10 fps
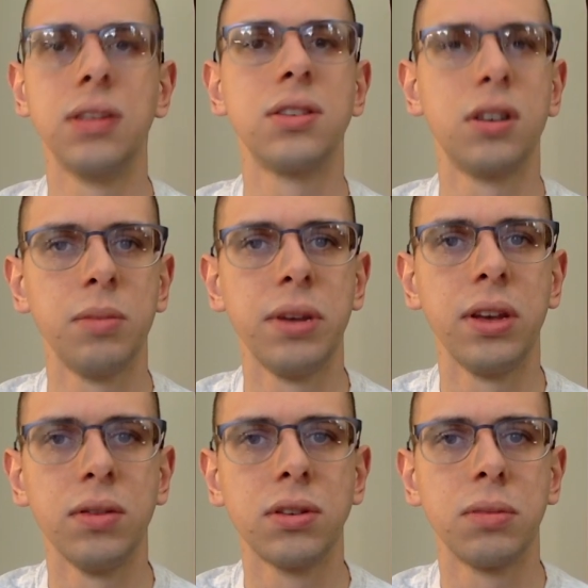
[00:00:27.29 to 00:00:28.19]
it started
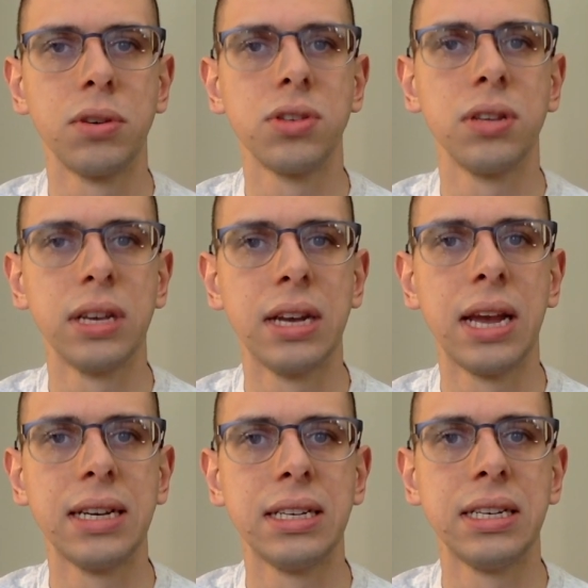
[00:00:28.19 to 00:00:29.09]
being used commercially in
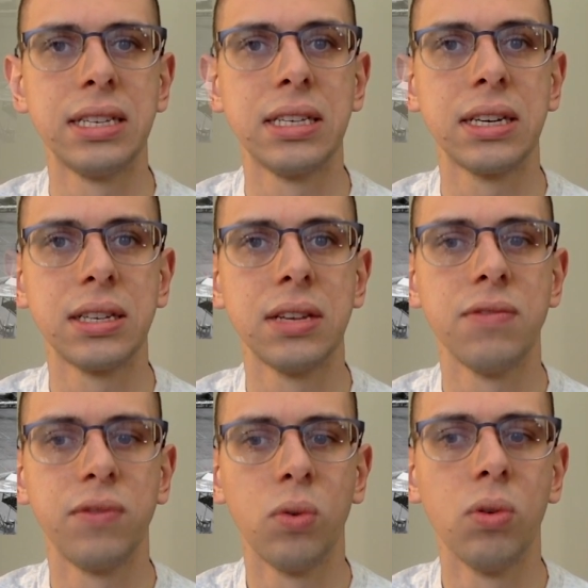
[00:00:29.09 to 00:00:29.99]

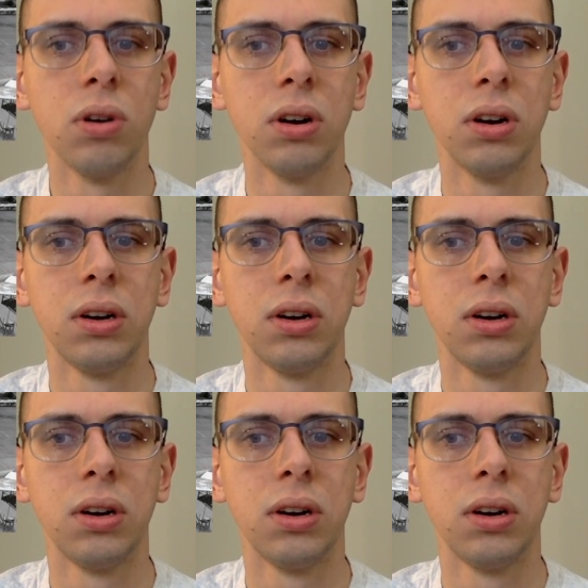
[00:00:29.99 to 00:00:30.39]
1964,